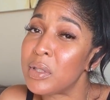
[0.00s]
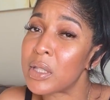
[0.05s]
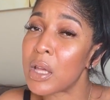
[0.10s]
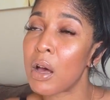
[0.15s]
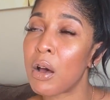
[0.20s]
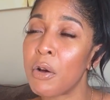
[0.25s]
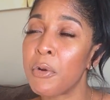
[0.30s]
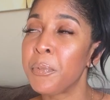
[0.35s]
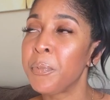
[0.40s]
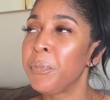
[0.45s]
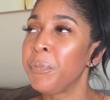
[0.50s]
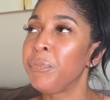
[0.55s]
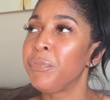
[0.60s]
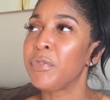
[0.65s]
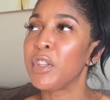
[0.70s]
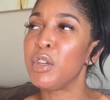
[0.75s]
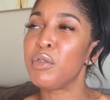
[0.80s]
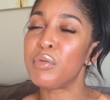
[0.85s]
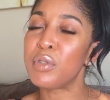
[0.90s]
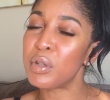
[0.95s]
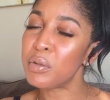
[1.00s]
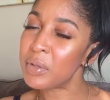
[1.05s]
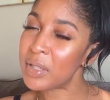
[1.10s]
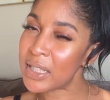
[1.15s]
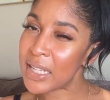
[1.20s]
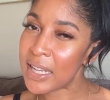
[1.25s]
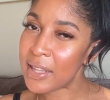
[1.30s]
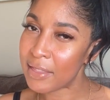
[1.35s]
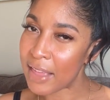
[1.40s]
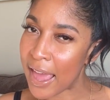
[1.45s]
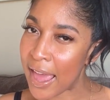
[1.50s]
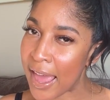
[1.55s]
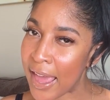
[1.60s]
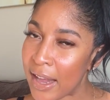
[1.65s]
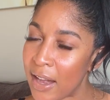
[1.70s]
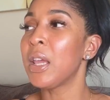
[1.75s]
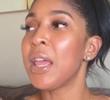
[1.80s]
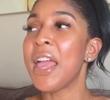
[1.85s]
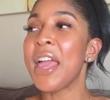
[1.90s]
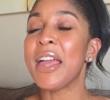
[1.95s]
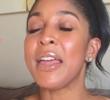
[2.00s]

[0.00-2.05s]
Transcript: So you do see that.